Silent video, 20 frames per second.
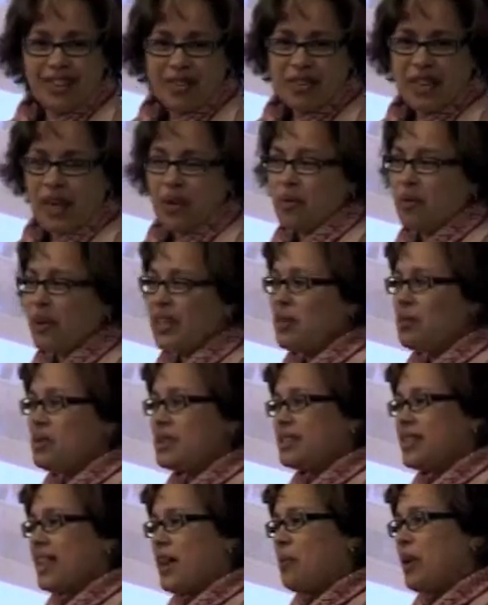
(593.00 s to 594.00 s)

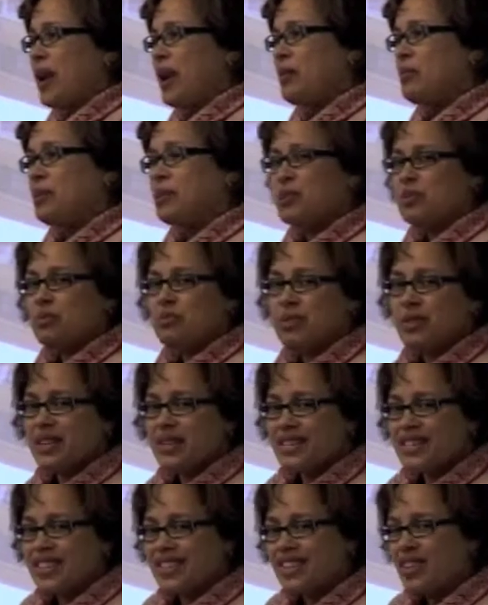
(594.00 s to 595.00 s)
they were able to put
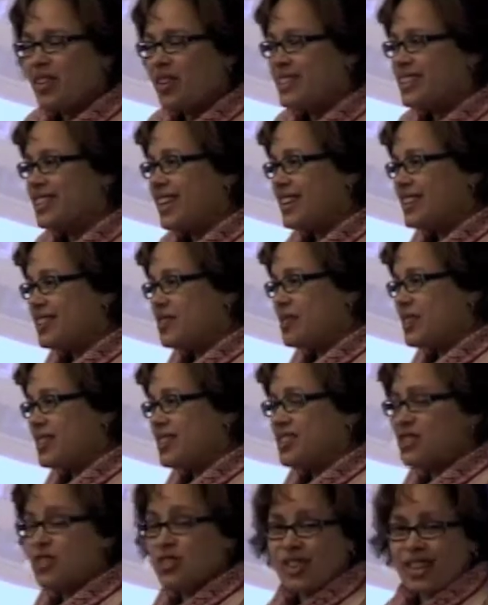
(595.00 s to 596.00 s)
us in contact with
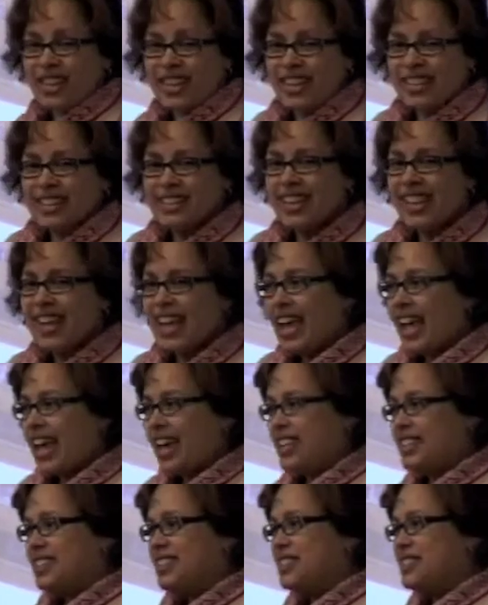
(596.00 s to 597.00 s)
Juliet
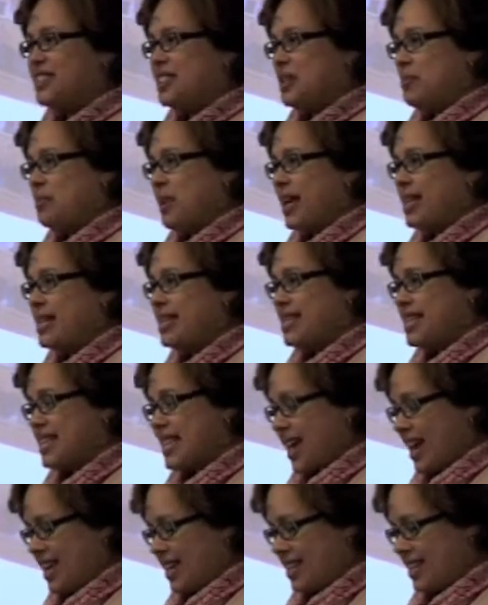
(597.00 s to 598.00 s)
and her team at
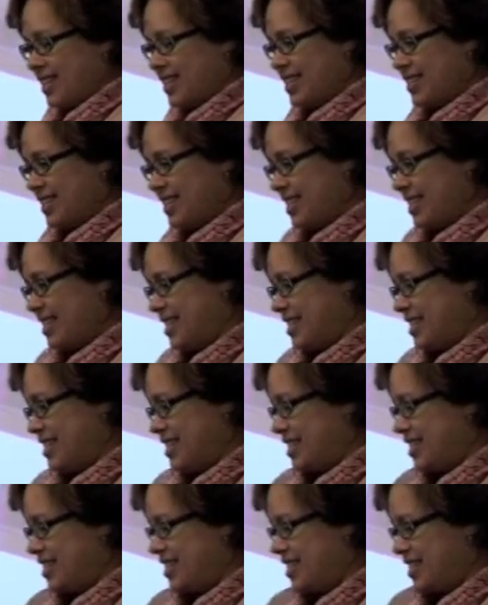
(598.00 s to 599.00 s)

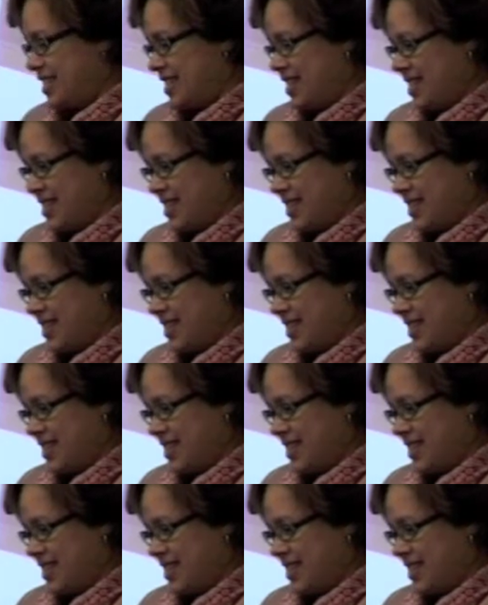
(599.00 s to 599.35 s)
CIECT.